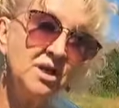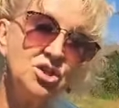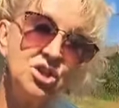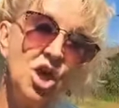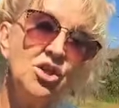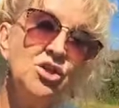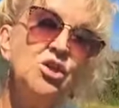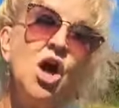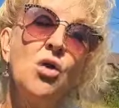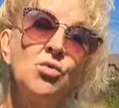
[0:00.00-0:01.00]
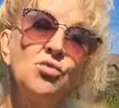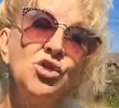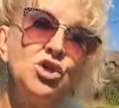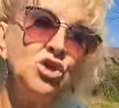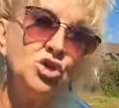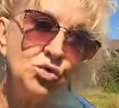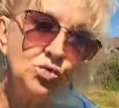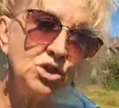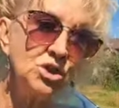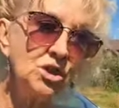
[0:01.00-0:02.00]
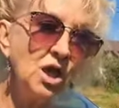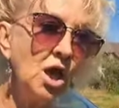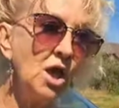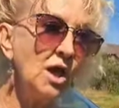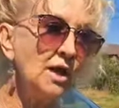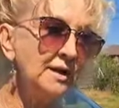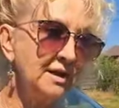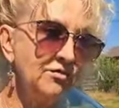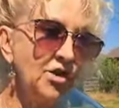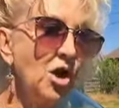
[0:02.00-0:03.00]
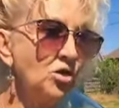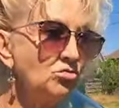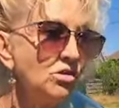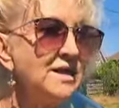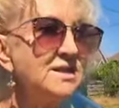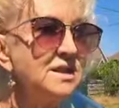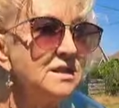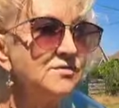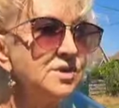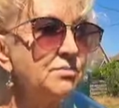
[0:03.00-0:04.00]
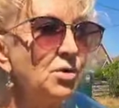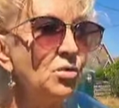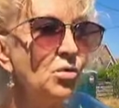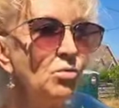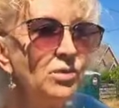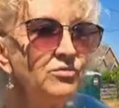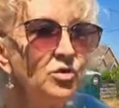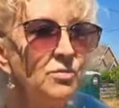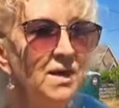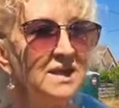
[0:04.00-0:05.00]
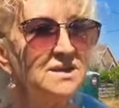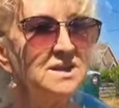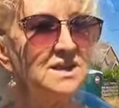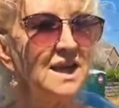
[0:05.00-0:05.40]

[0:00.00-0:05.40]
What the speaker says: and know that you can give a great deal of support. We've got a painted